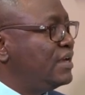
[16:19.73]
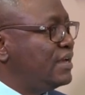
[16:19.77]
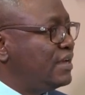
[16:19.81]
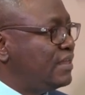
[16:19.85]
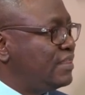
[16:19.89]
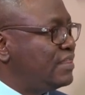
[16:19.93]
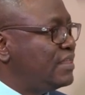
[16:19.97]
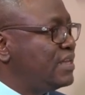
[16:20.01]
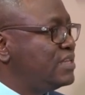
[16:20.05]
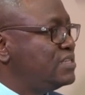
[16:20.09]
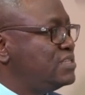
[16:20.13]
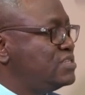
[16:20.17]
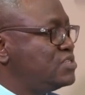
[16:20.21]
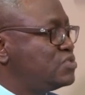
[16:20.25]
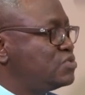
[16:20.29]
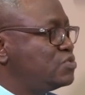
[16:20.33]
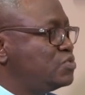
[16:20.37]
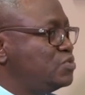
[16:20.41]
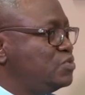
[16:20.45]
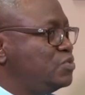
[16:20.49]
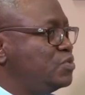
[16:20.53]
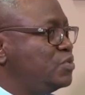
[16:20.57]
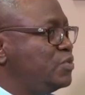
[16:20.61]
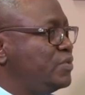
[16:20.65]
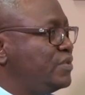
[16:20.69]
and that is
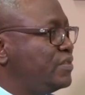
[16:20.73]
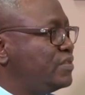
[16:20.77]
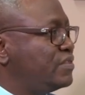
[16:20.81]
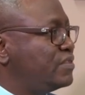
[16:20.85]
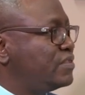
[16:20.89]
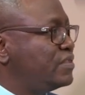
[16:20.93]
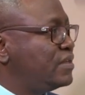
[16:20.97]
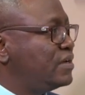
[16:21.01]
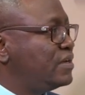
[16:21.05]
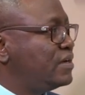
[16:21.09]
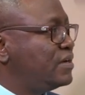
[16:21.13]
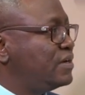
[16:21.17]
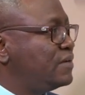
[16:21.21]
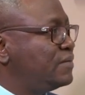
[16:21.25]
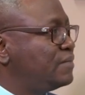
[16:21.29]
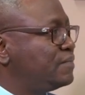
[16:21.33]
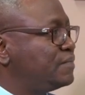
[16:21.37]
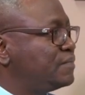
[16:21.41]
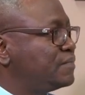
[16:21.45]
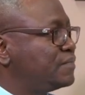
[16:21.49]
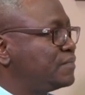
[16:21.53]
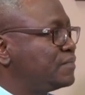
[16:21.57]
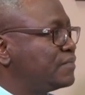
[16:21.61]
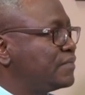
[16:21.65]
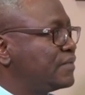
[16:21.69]
to do with
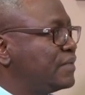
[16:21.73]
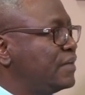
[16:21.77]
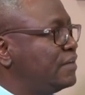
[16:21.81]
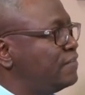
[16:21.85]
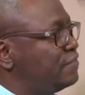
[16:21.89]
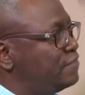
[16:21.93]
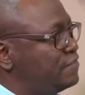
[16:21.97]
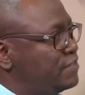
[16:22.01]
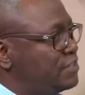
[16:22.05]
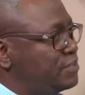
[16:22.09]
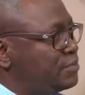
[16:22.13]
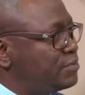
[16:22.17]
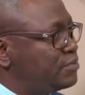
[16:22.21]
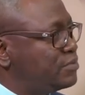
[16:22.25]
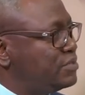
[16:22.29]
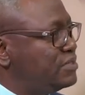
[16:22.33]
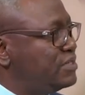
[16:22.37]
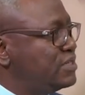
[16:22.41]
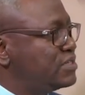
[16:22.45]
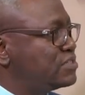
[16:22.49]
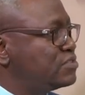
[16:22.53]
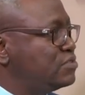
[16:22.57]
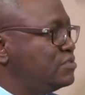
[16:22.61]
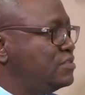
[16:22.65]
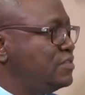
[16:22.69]
um, unfit
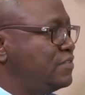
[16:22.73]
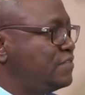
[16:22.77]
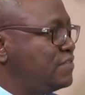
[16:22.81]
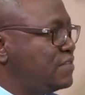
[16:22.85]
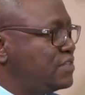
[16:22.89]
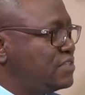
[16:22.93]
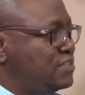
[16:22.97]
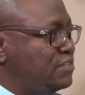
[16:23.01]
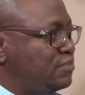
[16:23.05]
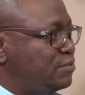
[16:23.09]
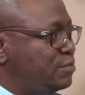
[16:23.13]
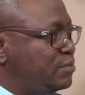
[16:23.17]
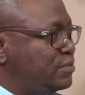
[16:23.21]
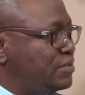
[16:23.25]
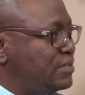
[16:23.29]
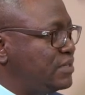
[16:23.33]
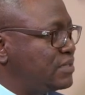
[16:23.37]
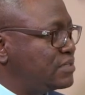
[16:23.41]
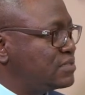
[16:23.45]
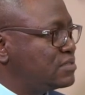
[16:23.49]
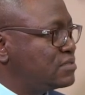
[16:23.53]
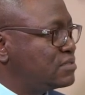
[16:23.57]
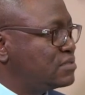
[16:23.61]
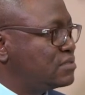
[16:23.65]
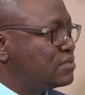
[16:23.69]
products or defective
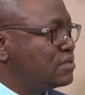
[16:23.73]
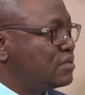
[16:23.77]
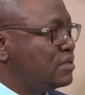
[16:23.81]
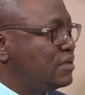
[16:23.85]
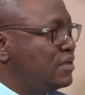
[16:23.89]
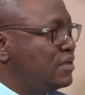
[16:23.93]
products.